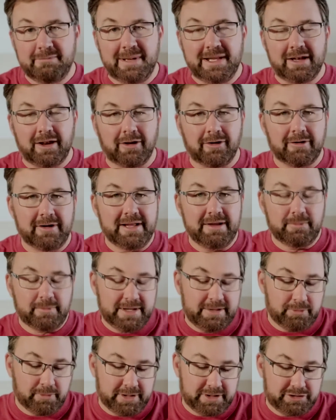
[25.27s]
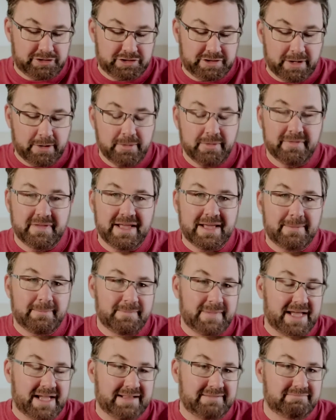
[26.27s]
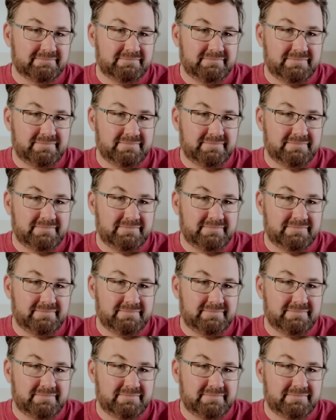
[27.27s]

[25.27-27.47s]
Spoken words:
been learning. We want to show them that